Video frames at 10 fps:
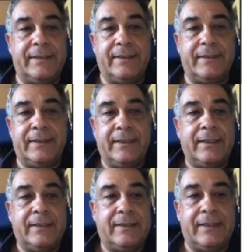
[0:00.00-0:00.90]

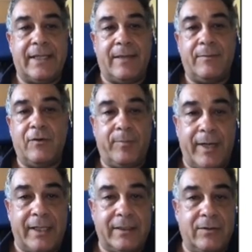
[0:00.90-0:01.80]
the number of
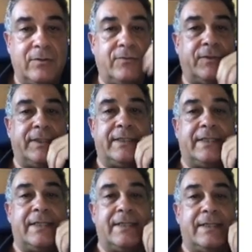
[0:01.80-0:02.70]
particles, for
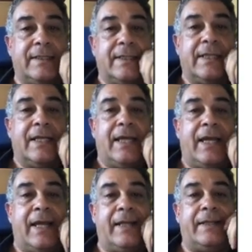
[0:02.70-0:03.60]
instance.
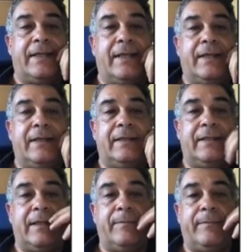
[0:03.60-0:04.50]
And
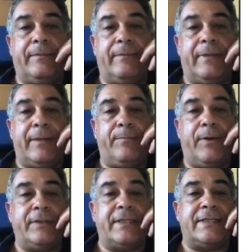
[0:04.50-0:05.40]
the main
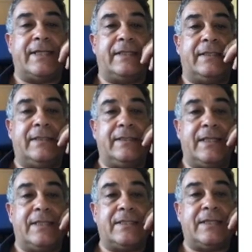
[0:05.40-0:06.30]
point is that
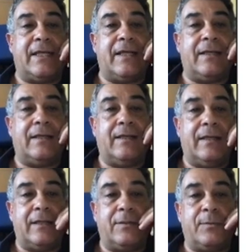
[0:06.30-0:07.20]
this
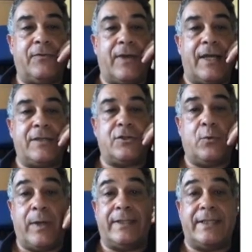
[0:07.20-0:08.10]
entropy function,
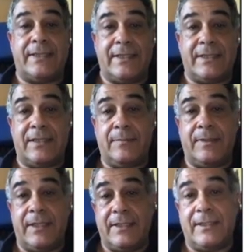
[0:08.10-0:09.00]
when the system
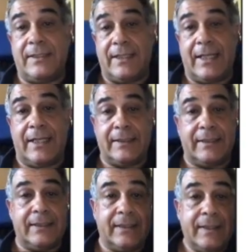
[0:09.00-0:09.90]
is
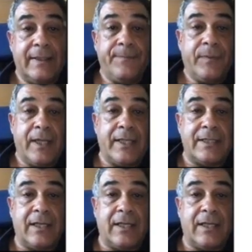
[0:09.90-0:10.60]
interacting, is a